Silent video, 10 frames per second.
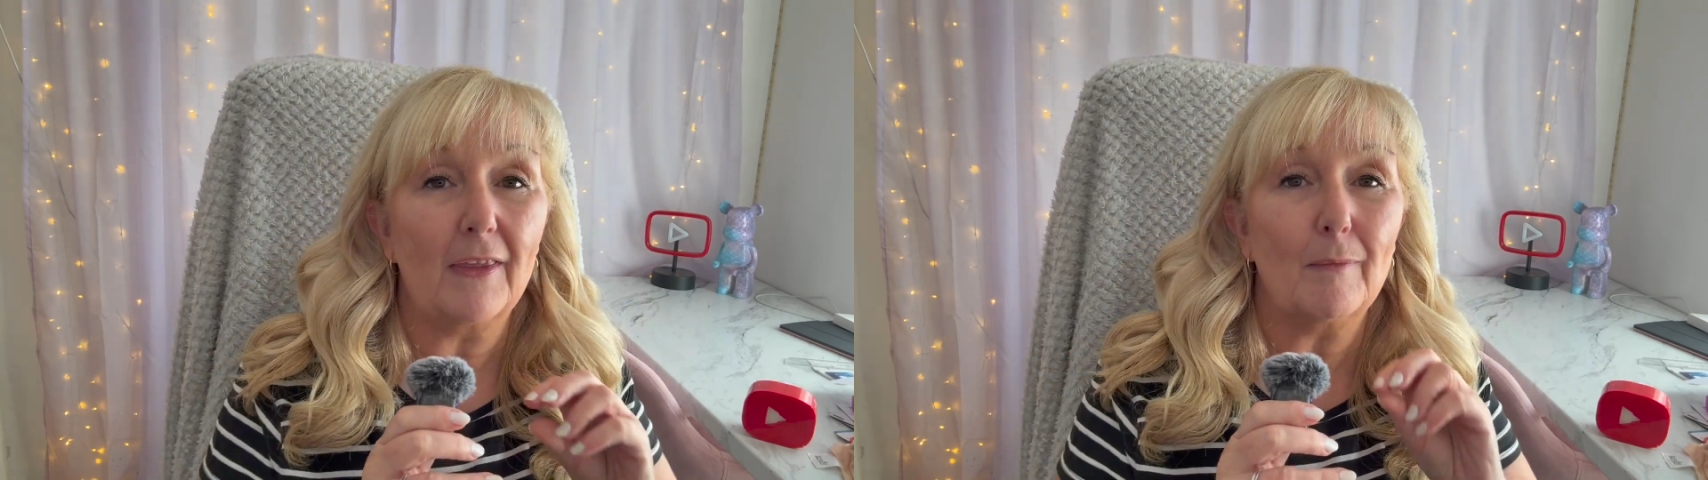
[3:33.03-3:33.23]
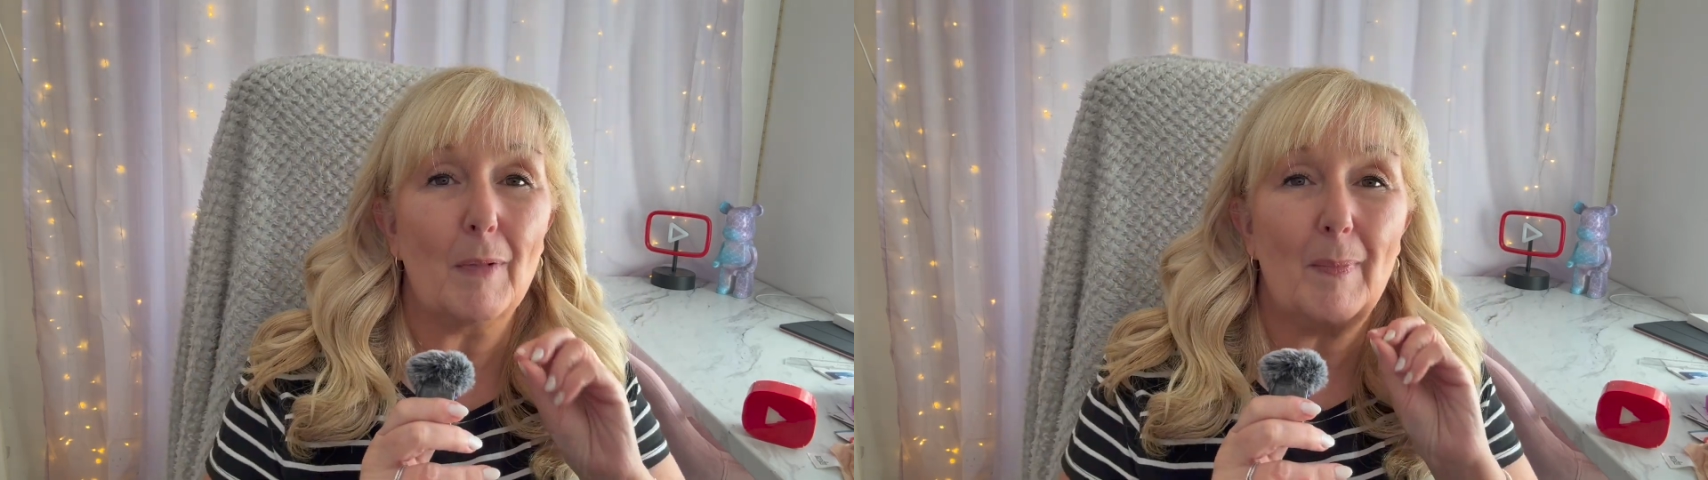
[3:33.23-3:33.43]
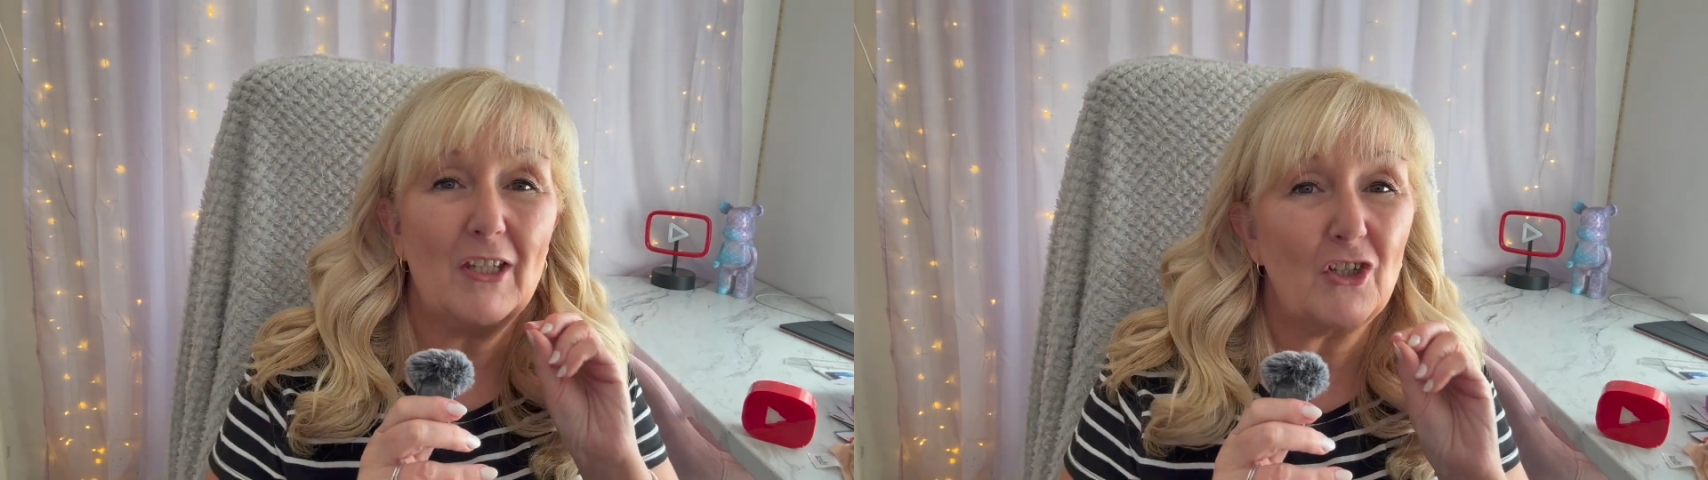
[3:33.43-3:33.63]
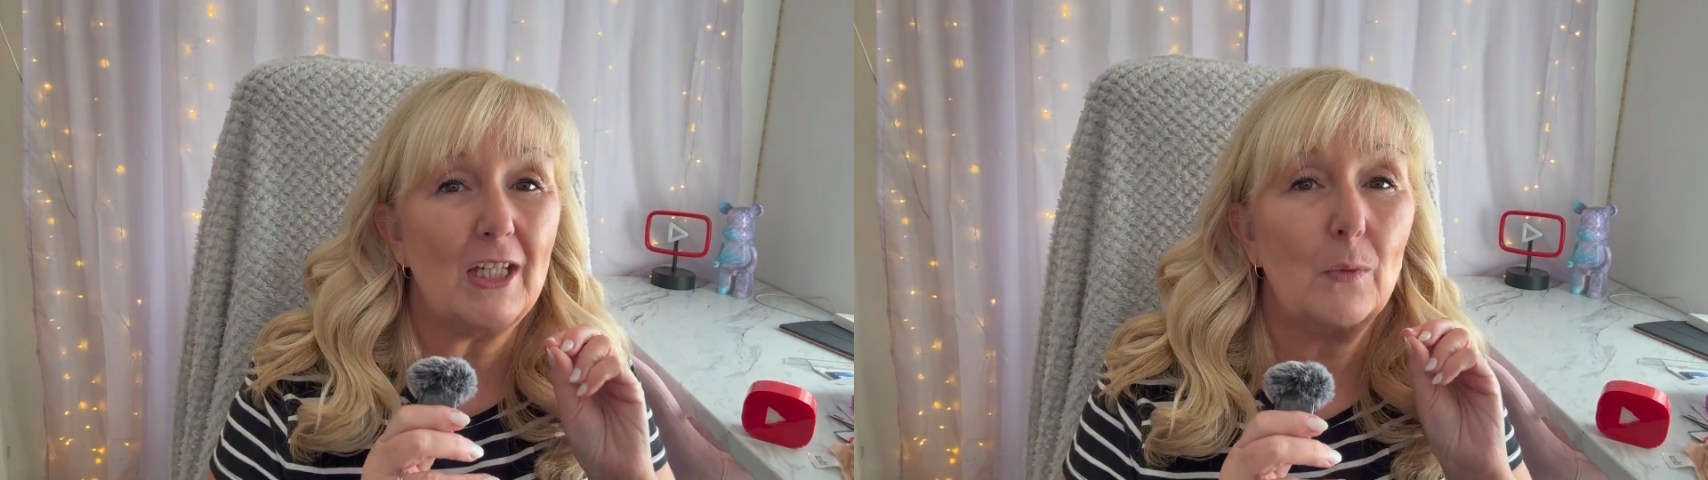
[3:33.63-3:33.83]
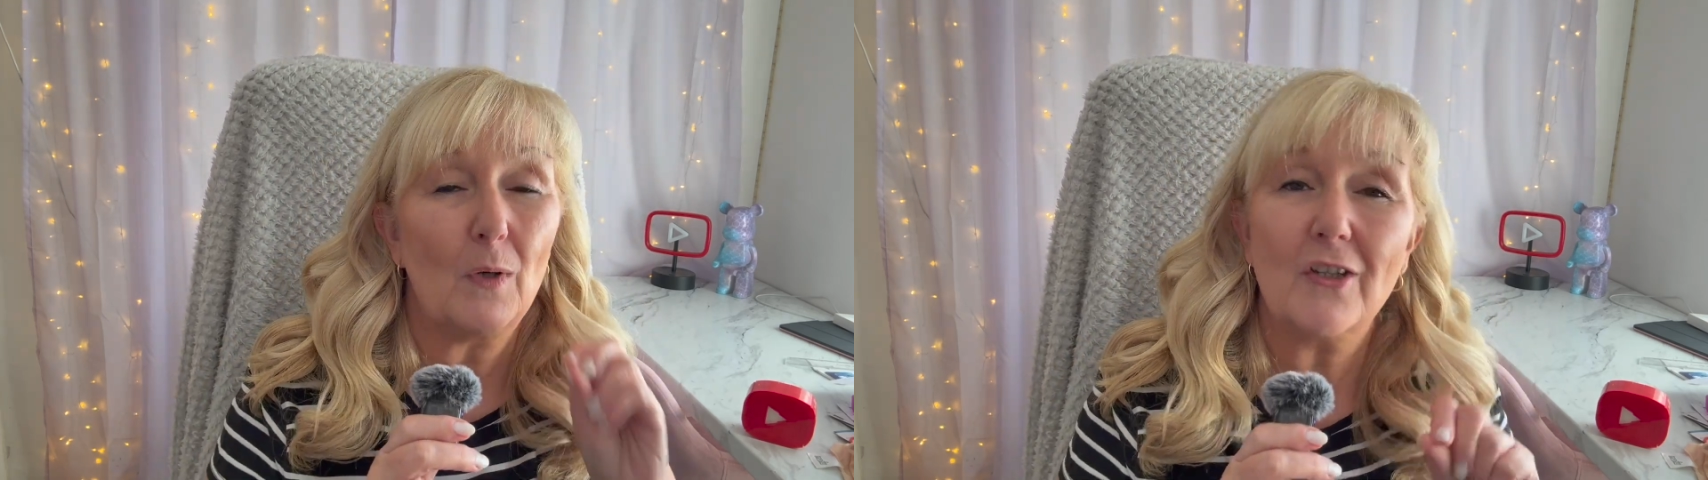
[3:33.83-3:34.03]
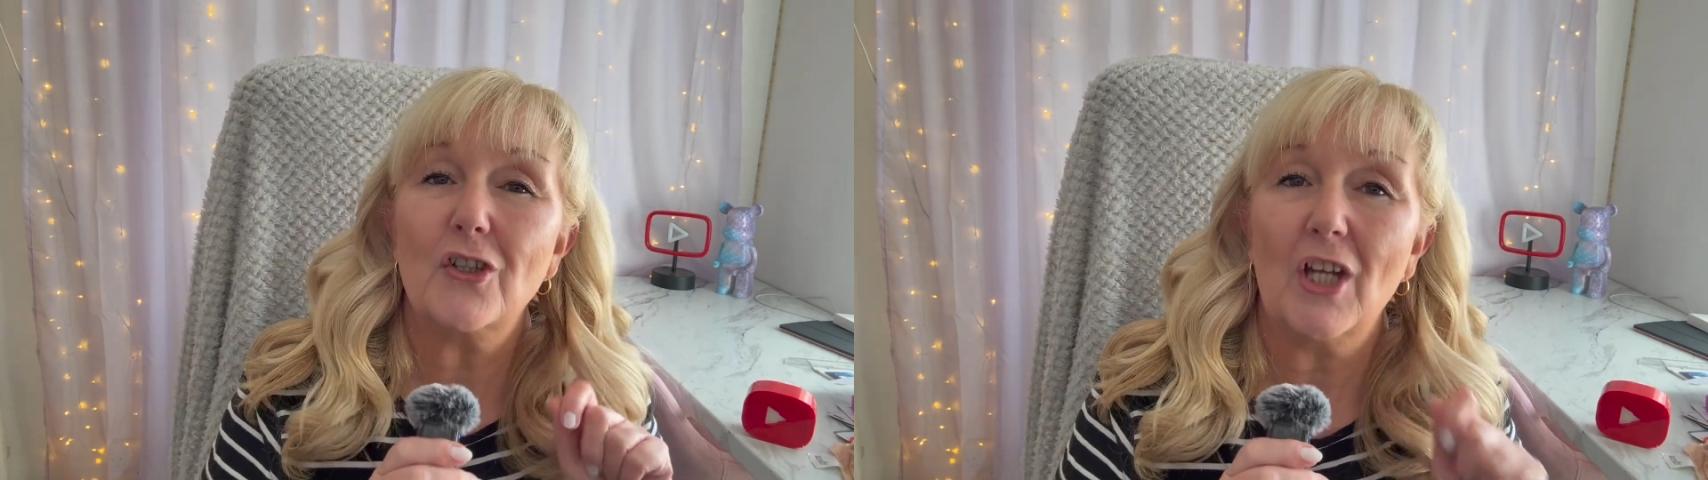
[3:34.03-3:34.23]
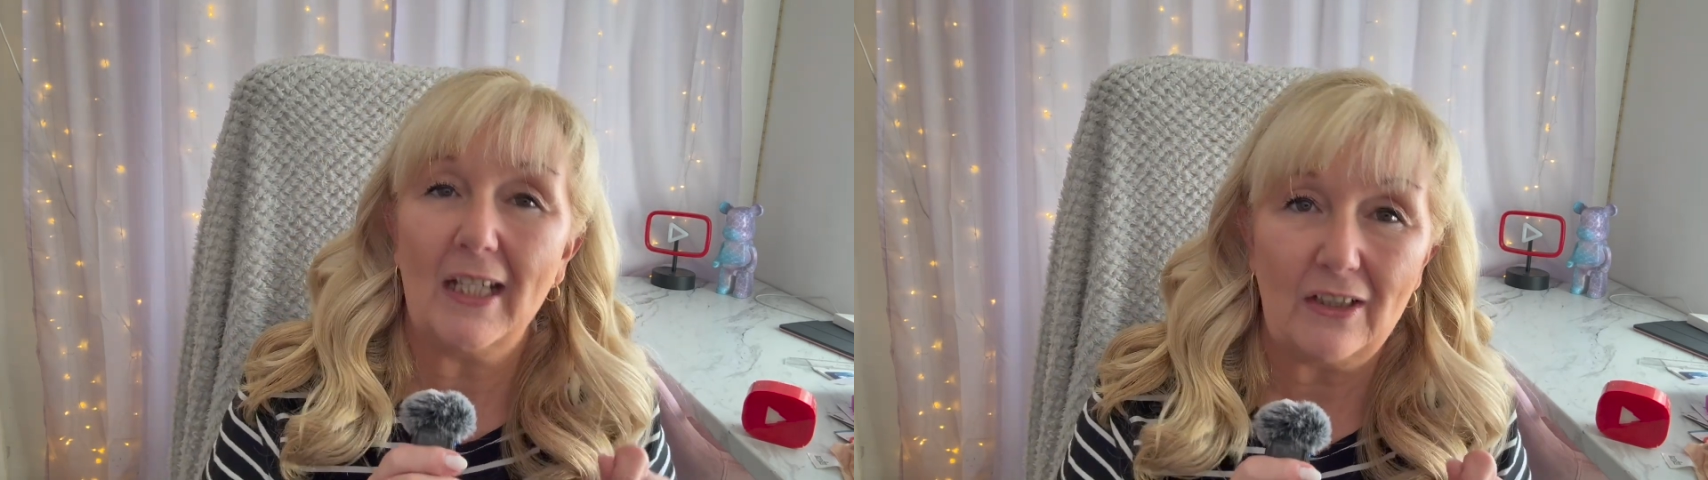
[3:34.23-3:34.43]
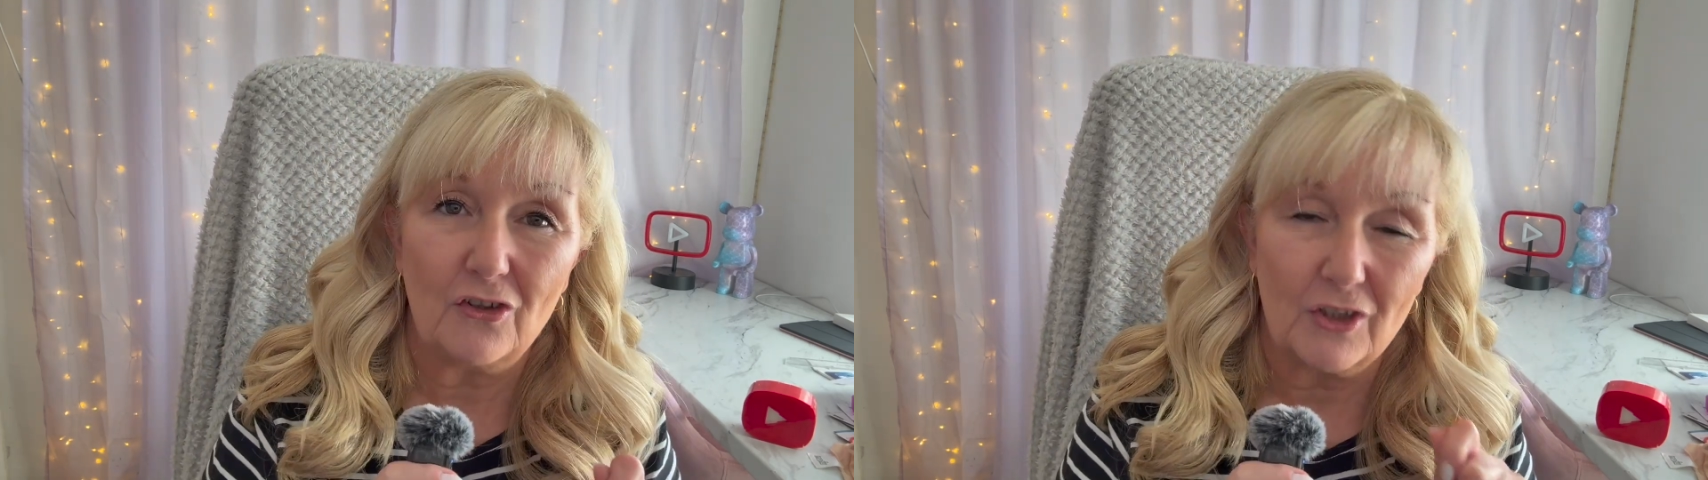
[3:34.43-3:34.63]
my bed sheets weren't
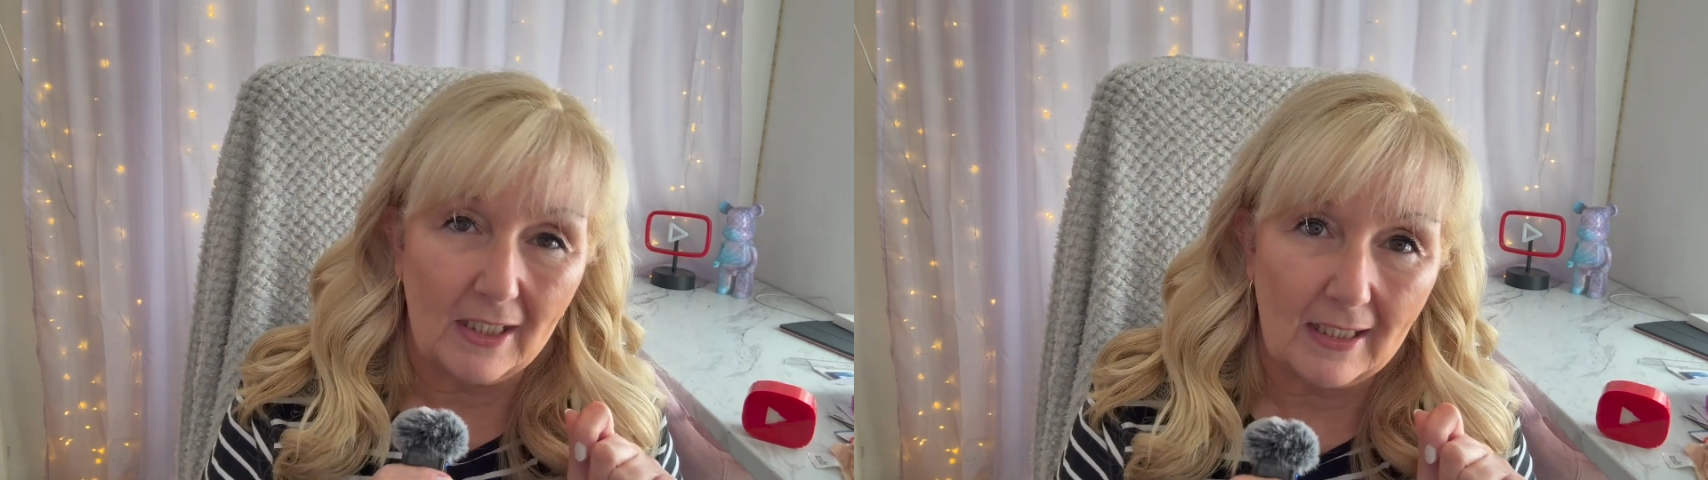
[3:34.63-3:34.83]
changed in